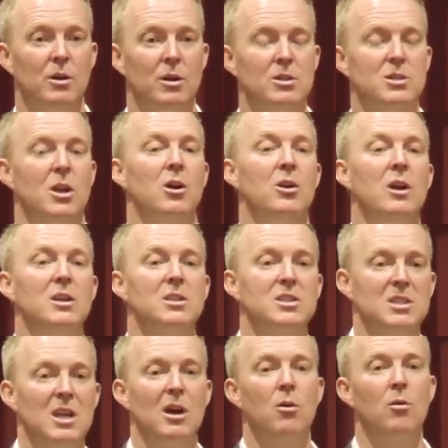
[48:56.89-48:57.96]
So
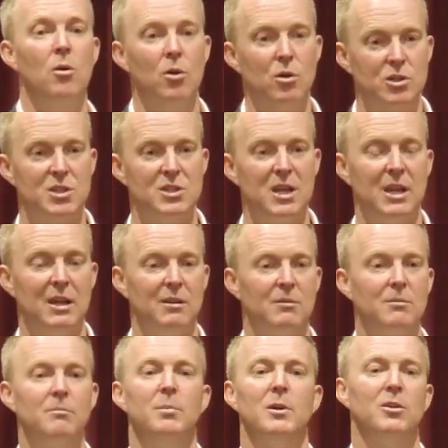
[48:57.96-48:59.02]
sell or sit
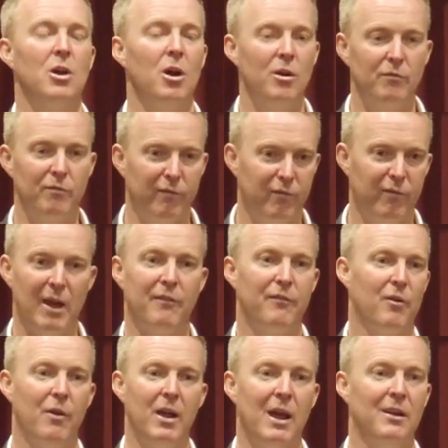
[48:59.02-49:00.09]
but don't fluff
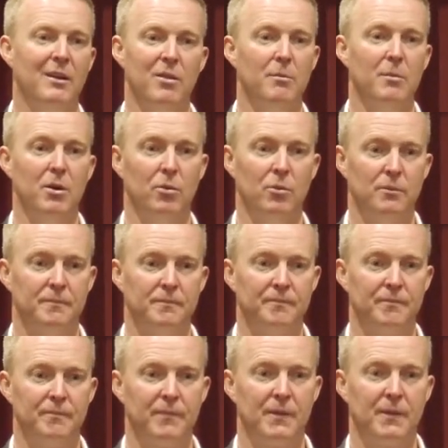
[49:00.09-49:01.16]
around in the middle.
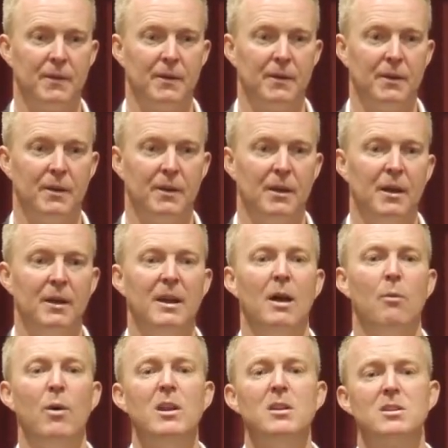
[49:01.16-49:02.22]
Now,
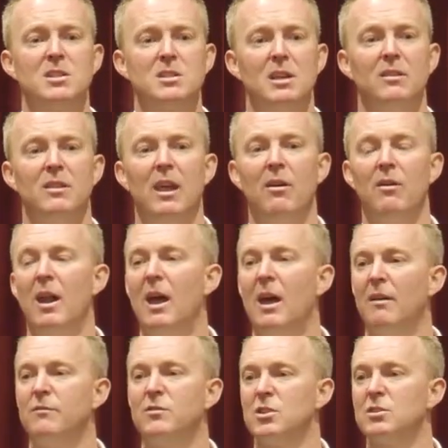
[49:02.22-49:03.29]
when you sit there and
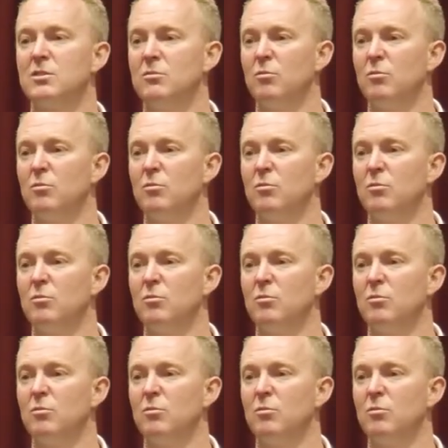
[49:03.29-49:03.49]
have just